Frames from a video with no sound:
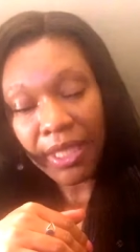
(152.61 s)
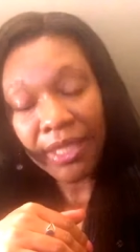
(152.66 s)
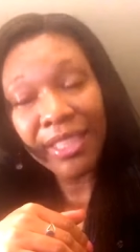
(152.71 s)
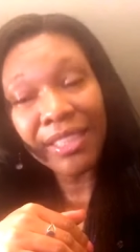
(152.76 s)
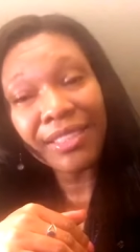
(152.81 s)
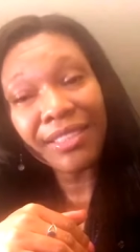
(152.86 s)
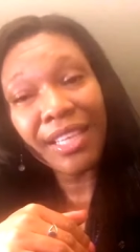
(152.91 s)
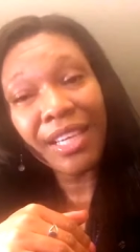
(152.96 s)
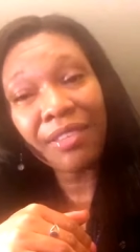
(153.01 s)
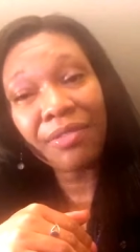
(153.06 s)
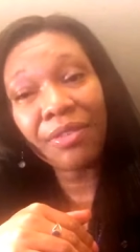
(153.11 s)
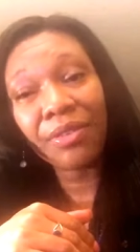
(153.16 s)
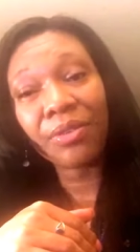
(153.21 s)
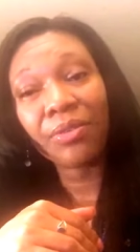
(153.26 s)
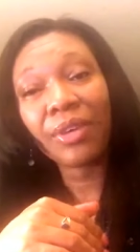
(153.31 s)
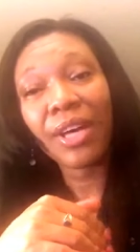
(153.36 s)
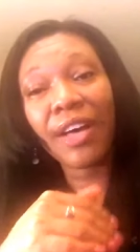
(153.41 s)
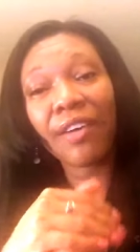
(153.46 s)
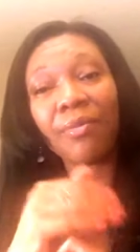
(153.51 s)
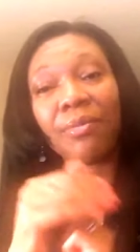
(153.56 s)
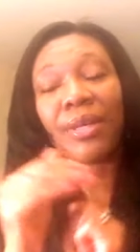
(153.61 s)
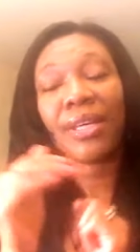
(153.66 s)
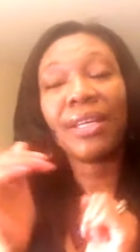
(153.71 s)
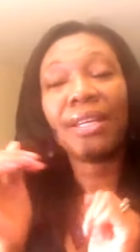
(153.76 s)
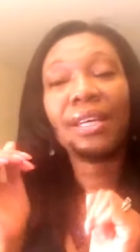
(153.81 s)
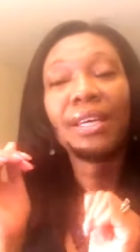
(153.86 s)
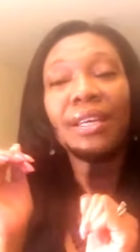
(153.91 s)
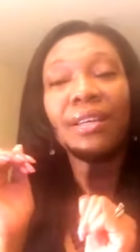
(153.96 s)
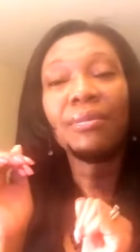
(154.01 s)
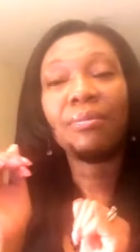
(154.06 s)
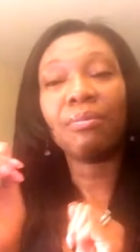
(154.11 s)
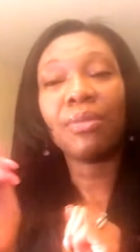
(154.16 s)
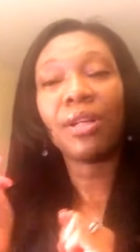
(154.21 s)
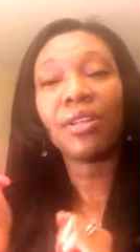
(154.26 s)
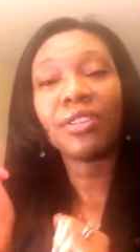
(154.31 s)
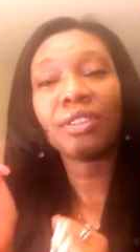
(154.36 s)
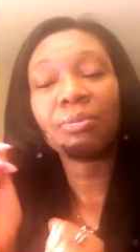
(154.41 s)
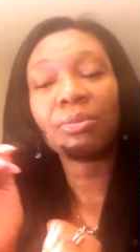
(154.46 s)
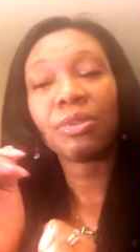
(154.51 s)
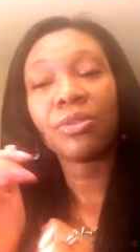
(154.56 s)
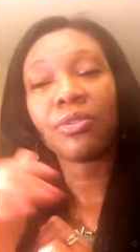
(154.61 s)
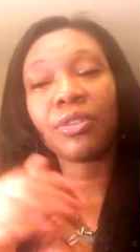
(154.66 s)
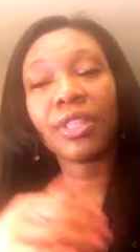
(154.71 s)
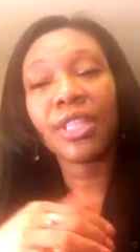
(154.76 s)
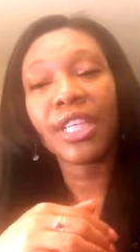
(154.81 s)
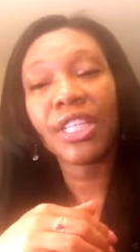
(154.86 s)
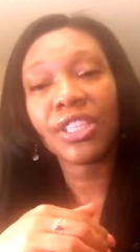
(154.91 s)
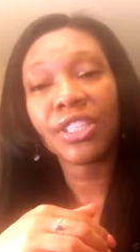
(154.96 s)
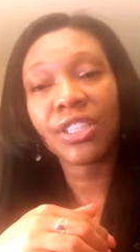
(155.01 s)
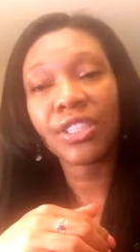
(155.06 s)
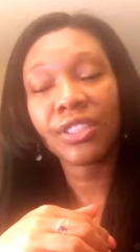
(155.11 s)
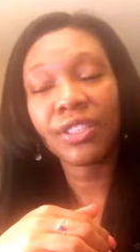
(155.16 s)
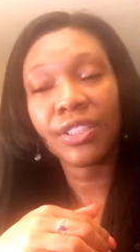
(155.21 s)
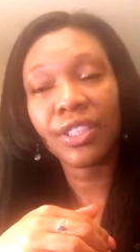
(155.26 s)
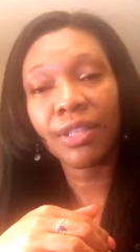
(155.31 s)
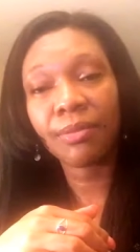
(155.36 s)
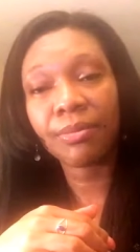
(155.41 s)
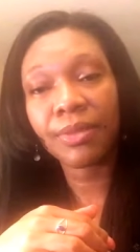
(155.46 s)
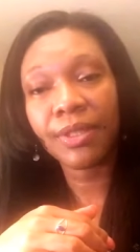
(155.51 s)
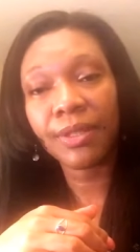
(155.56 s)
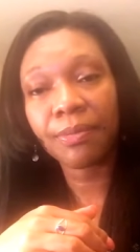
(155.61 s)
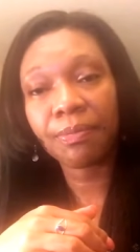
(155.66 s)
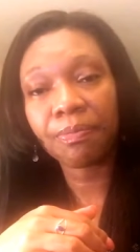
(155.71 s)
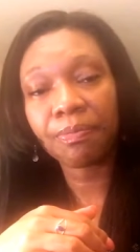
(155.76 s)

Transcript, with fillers: let's say if you have been in multiple relationships